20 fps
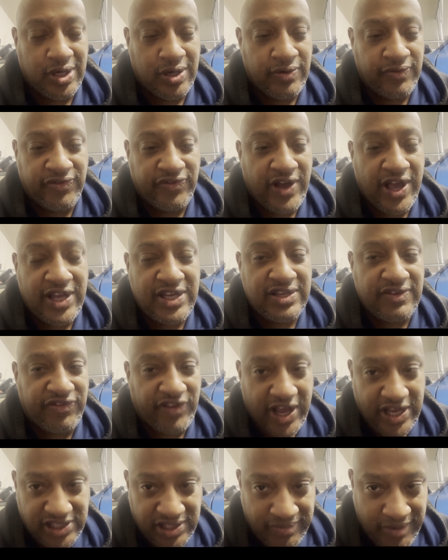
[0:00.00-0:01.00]

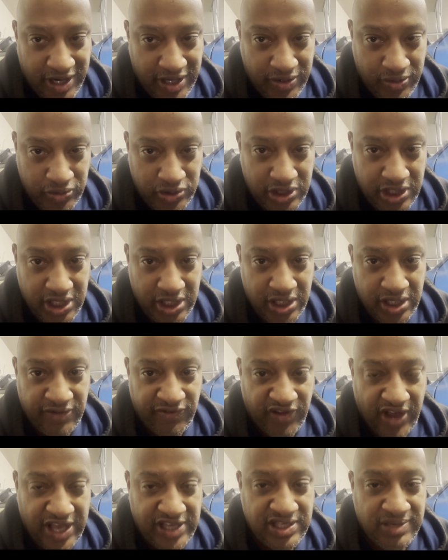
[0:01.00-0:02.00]
find somebody who's good.
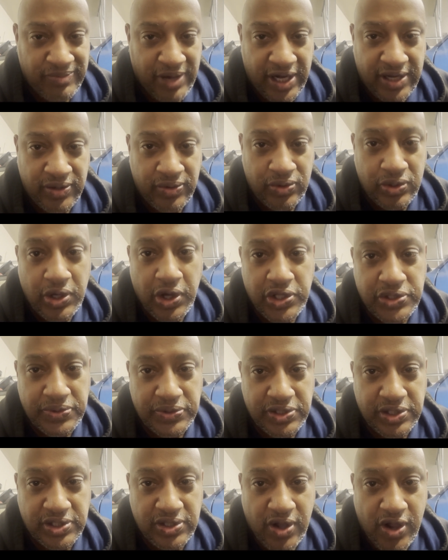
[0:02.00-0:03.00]
Find somebody who knows
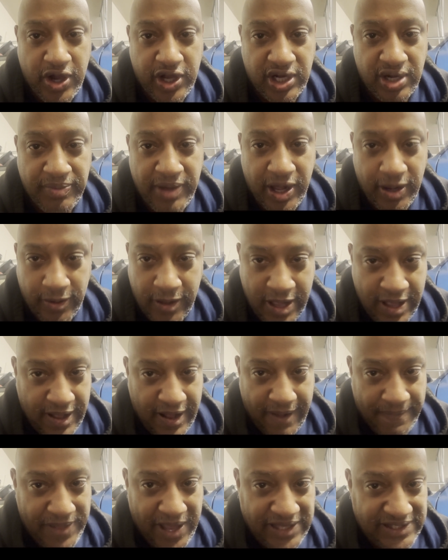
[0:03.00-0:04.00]
what they're talking about.
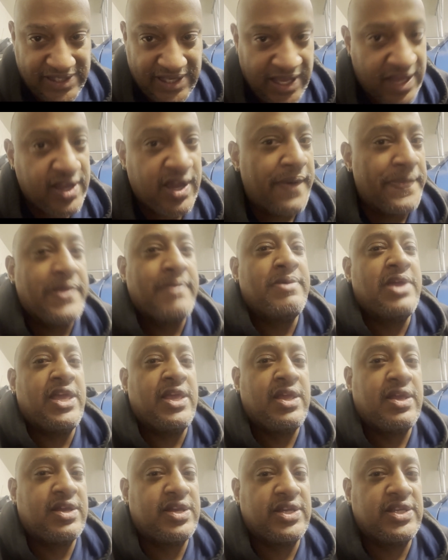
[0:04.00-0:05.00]
I'm not saying come to
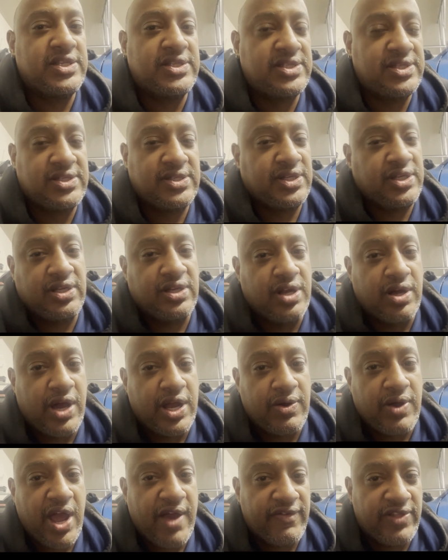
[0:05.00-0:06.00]
me, because, I
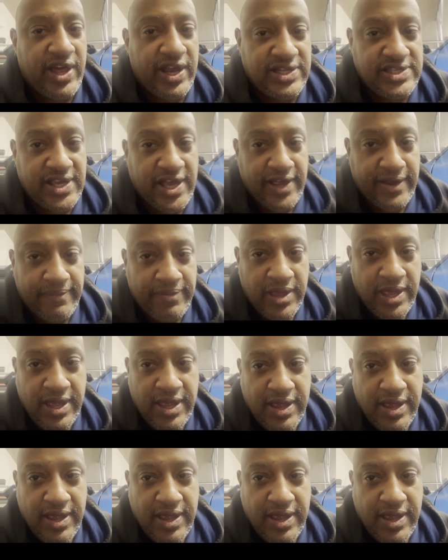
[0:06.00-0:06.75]
don't have a lot of time.